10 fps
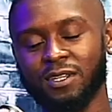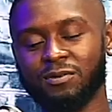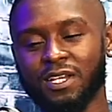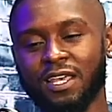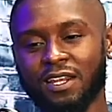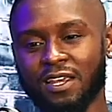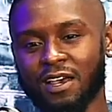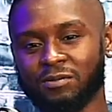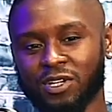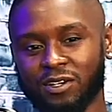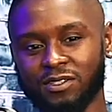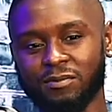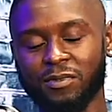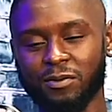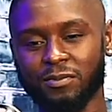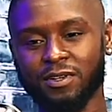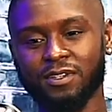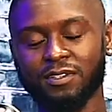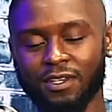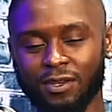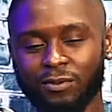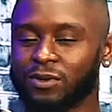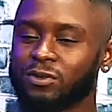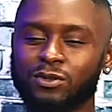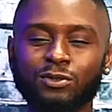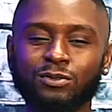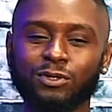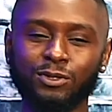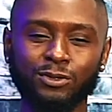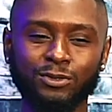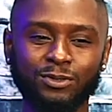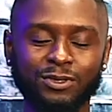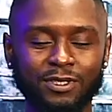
he was at antioch church in beaumont real cool dude